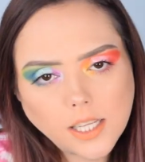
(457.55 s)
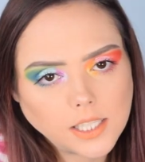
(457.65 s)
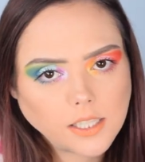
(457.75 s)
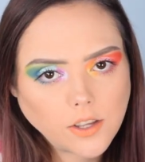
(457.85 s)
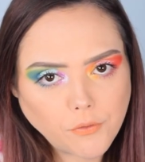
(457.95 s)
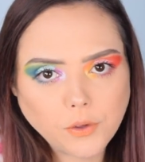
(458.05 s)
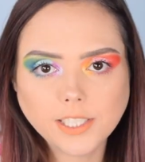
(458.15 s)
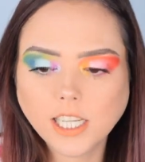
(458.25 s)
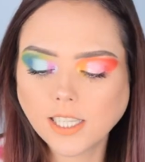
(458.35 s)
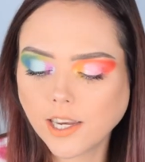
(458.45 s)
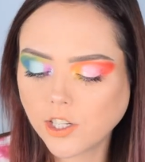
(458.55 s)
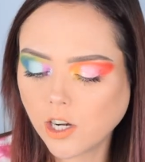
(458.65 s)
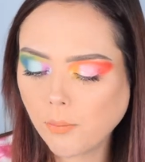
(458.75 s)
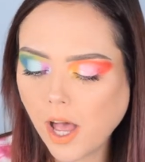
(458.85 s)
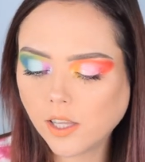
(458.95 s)
they send like a full-size
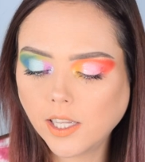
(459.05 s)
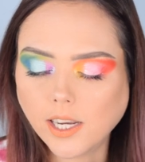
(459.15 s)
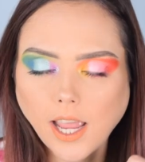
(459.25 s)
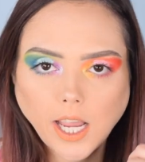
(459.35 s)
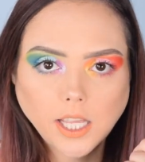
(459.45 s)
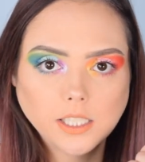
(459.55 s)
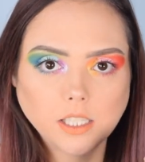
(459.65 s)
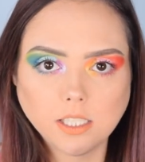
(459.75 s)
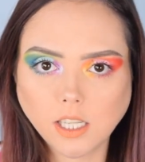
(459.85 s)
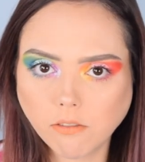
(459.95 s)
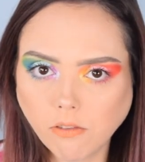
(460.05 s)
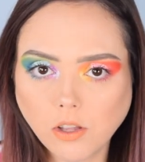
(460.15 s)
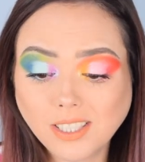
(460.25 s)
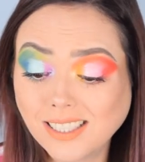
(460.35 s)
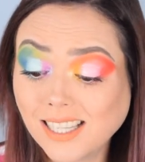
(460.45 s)
eyeshadow palette and a set of
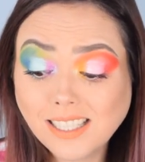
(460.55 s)
falsies.